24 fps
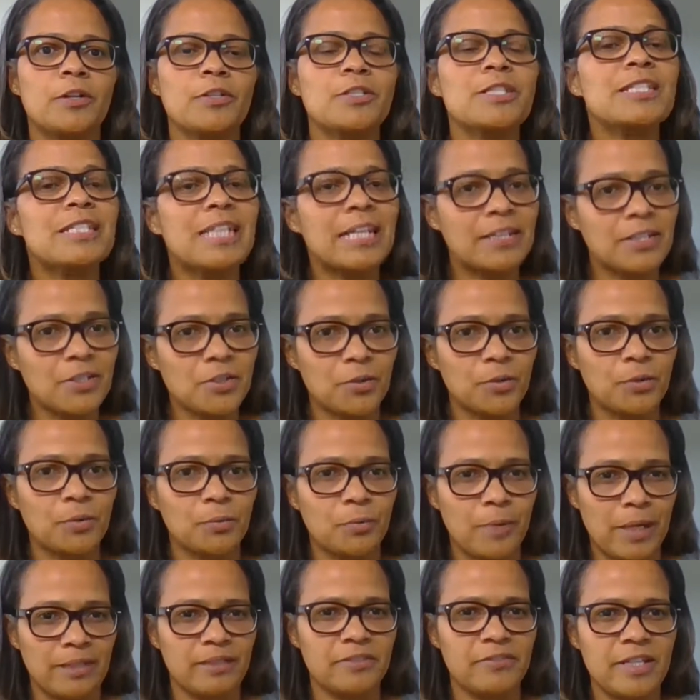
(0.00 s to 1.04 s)
sector
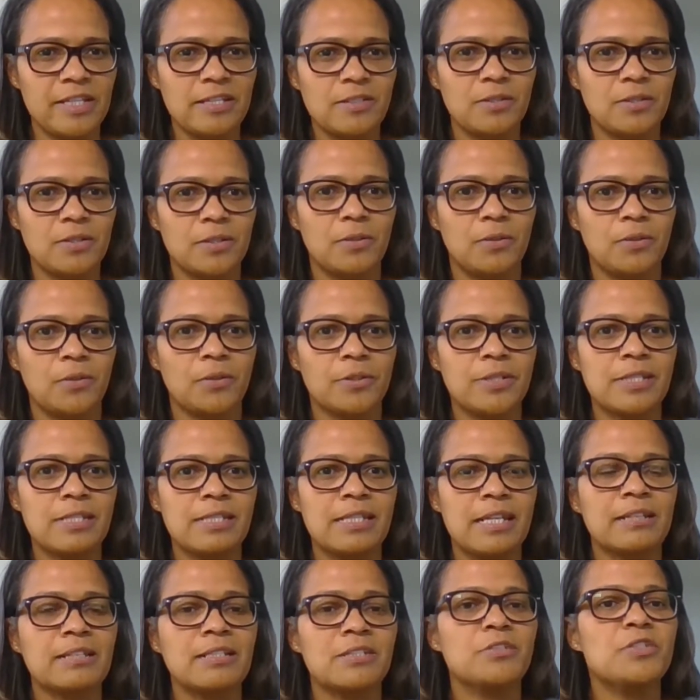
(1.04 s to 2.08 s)
relevant or
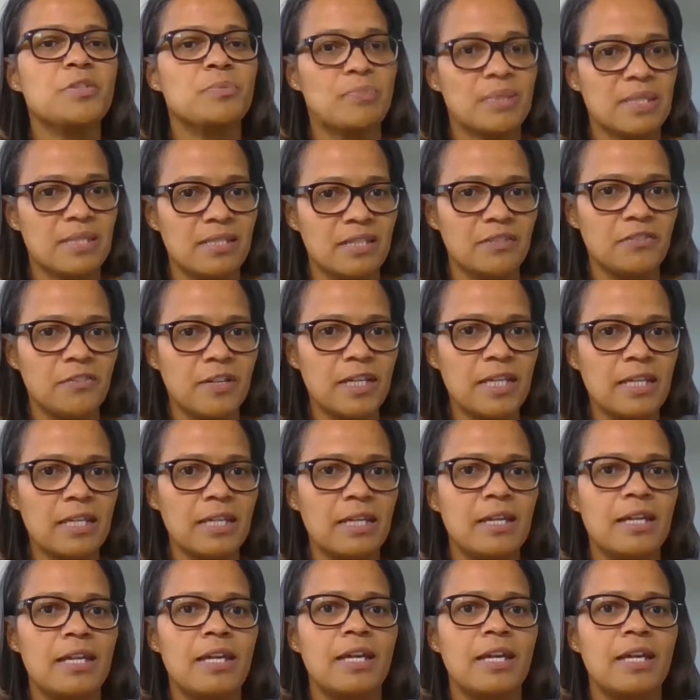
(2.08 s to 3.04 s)
sector specific.